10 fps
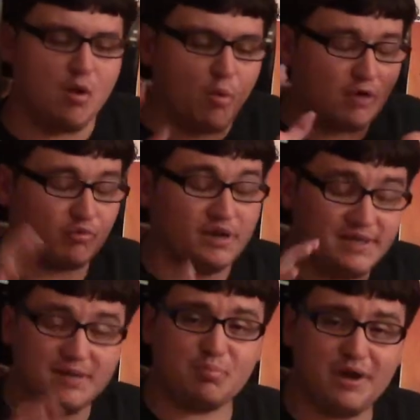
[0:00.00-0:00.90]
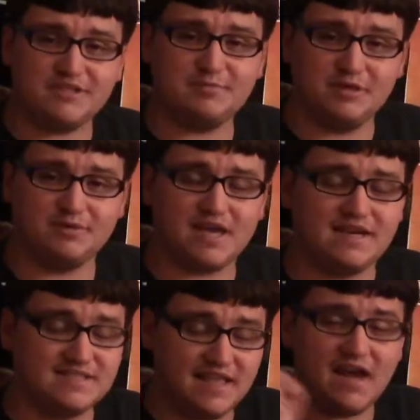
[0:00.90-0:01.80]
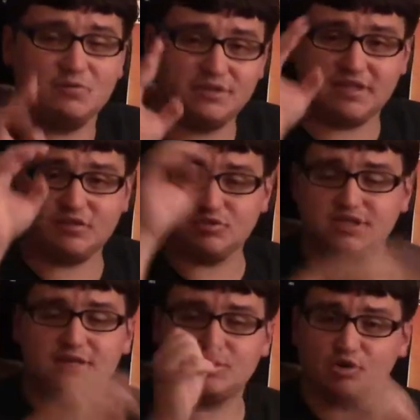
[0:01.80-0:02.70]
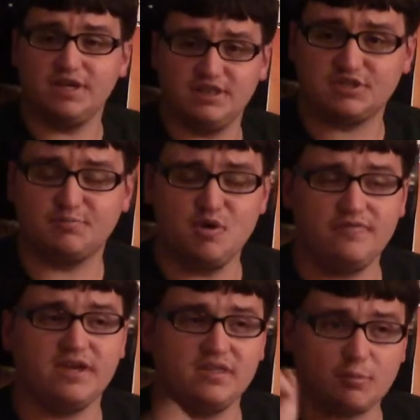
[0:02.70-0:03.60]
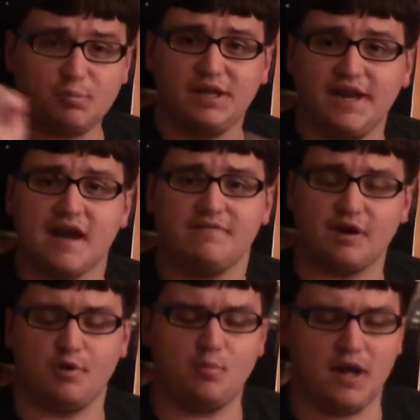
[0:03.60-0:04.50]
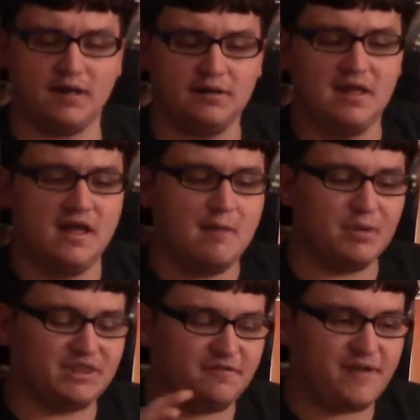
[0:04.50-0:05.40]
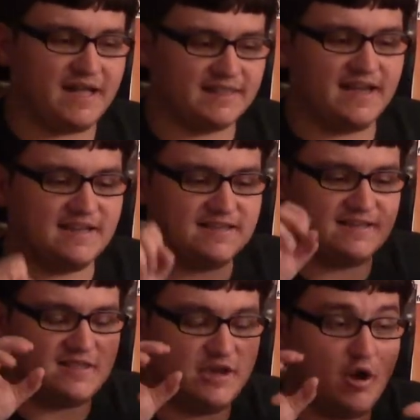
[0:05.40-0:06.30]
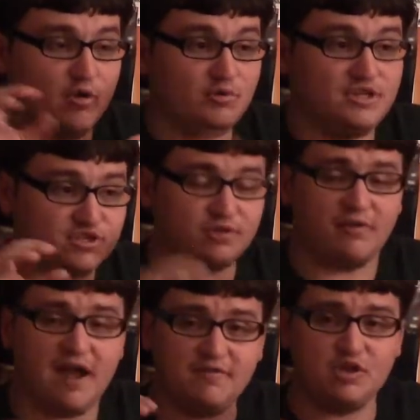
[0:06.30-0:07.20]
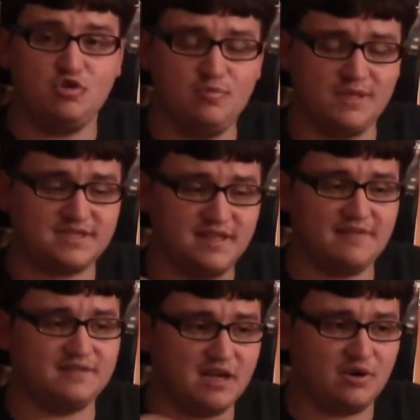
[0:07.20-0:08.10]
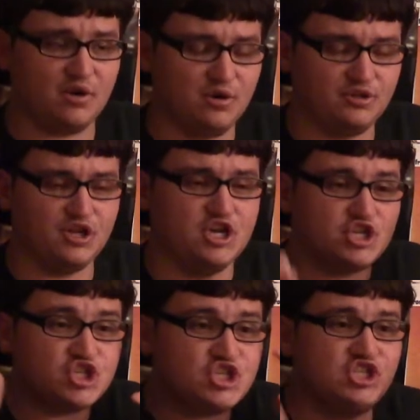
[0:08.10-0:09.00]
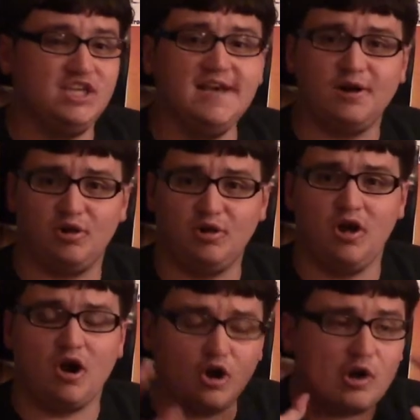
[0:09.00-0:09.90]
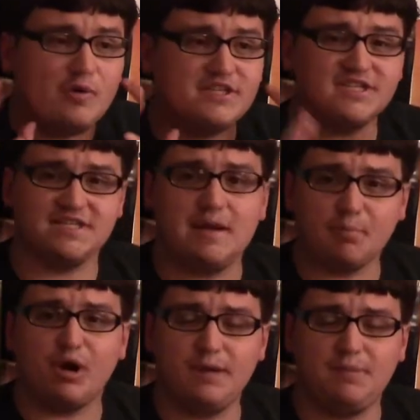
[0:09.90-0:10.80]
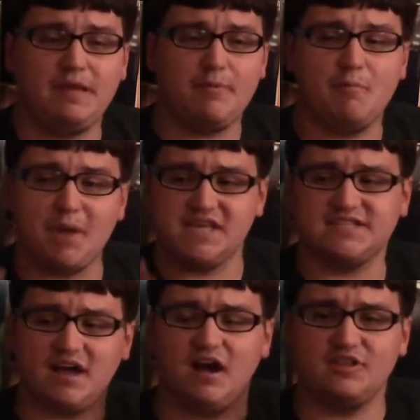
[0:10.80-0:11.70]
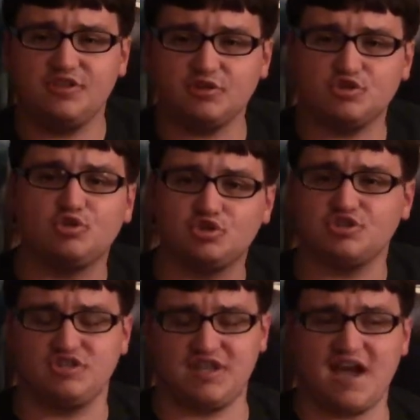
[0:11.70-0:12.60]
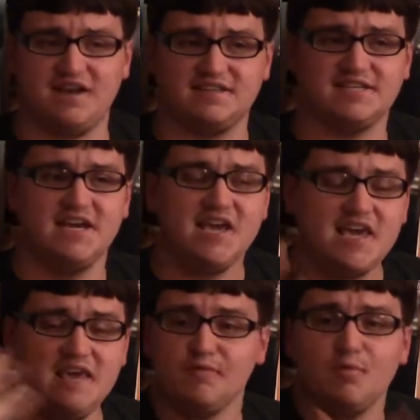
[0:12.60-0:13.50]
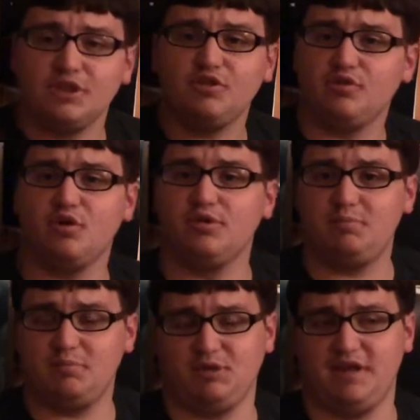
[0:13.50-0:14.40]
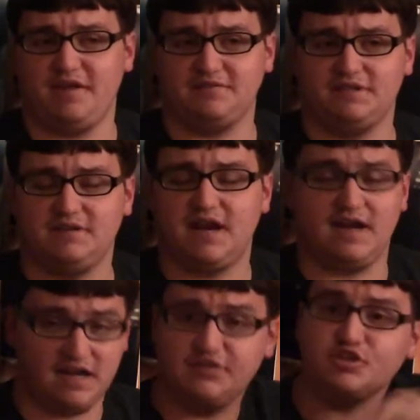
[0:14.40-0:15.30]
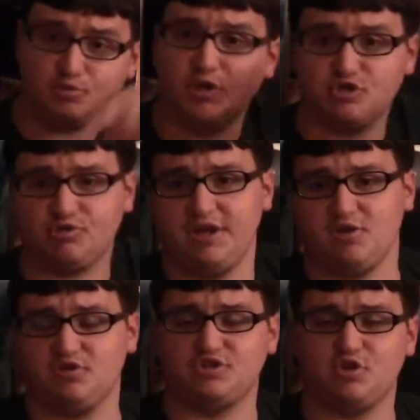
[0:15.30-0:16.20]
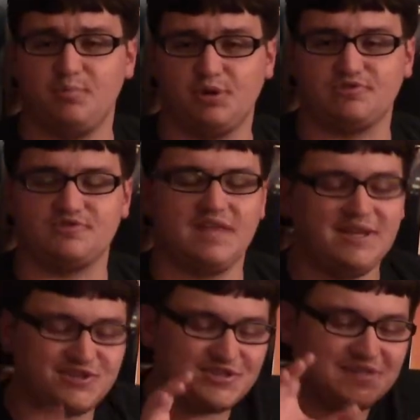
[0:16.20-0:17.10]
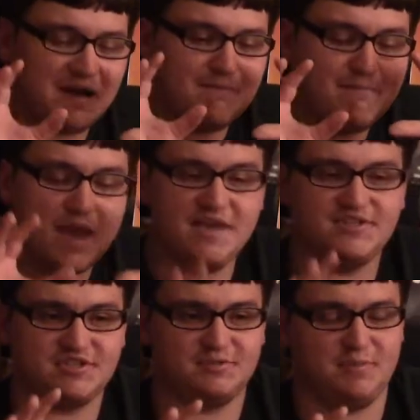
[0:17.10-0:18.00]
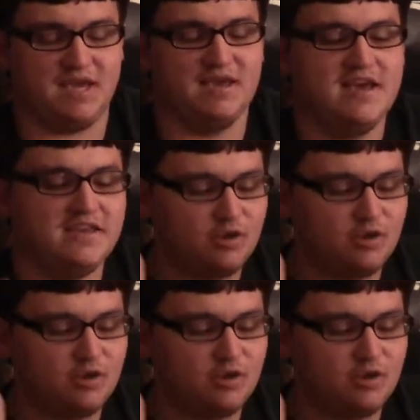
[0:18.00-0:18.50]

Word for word: What really impressed me of that is not only that those themes are in movie and they're played out very well, but the fact that the only surviving humans left on Earth still are going to separate people based on their social status, even when they're the only people left uh, on this one train called Snowpiercer. That just amazes me.